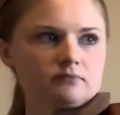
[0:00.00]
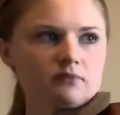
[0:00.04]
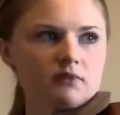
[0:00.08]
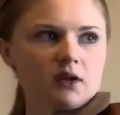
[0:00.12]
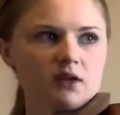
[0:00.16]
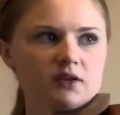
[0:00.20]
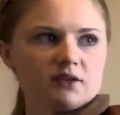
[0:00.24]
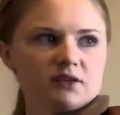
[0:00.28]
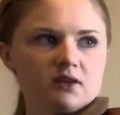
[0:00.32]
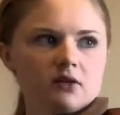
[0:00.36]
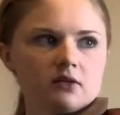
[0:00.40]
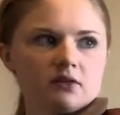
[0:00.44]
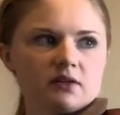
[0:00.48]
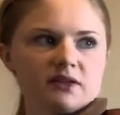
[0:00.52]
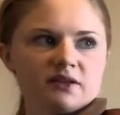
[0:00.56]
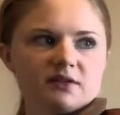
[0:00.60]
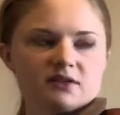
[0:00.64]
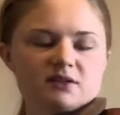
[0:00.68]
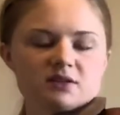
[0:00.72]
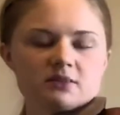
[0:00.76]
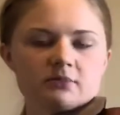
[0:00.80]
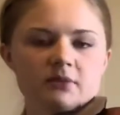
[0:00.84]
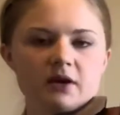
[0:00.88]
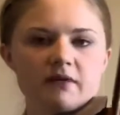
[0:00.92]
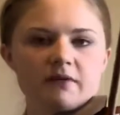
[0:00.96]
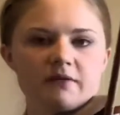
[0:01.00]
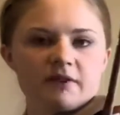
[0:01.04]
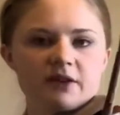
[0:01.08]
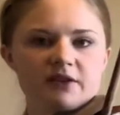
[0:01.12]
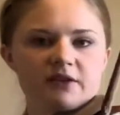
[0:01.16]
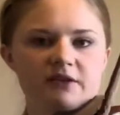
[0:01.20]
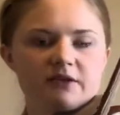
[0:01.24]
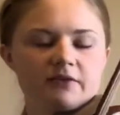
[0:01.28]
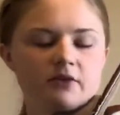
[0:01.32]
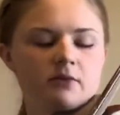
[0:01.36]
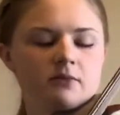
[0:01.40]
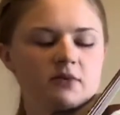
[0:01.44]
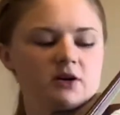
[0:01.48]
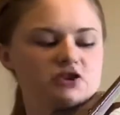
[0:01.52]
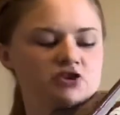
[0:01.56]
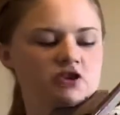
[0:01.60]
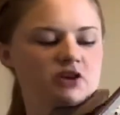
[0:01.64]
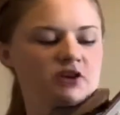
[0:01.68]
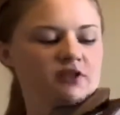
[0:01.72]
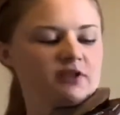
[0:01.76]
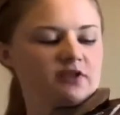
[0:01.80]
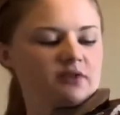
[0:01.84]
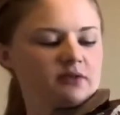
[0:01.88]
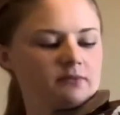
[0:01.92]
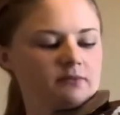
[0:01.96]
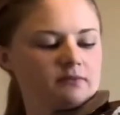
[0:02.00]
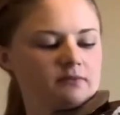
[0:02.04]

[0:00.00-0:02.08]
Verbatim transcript: So listen to my first few measures.